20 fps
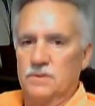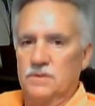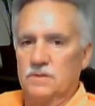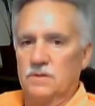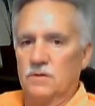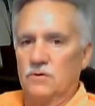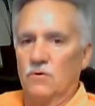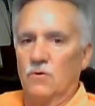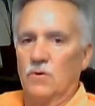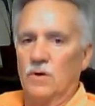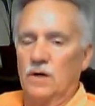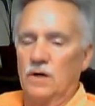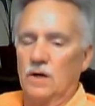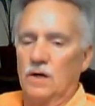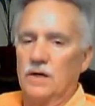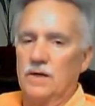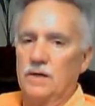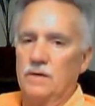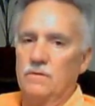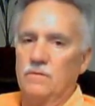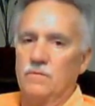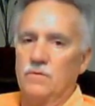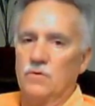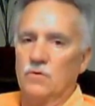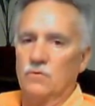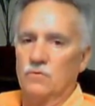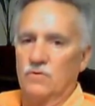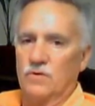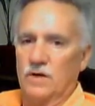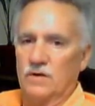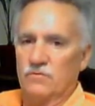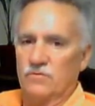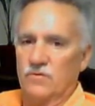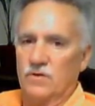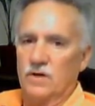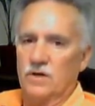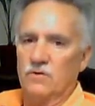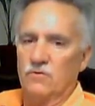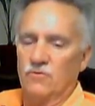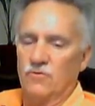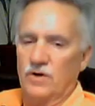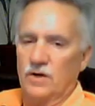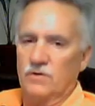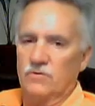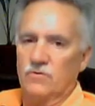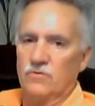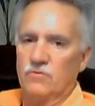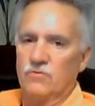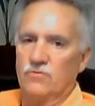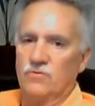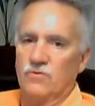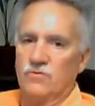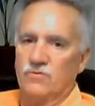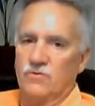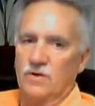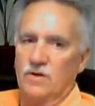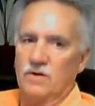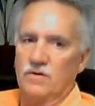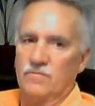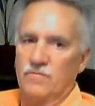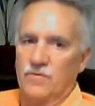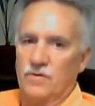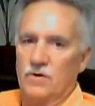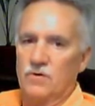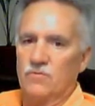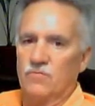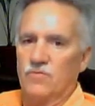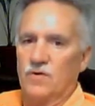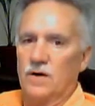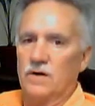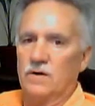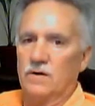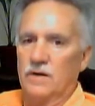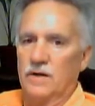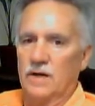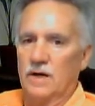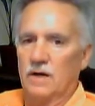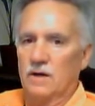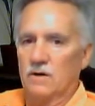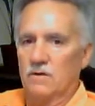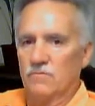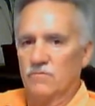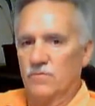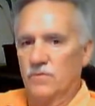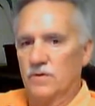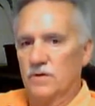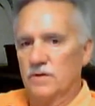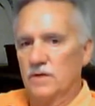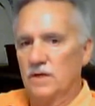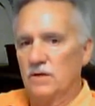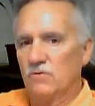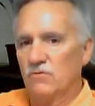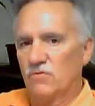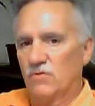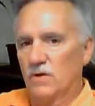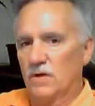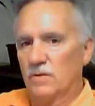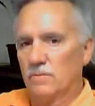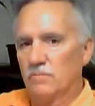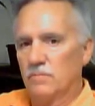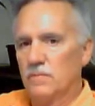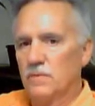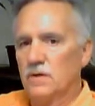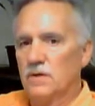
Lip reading: But the noid light, you'll test the injectors to see if they're firing out of the ECM.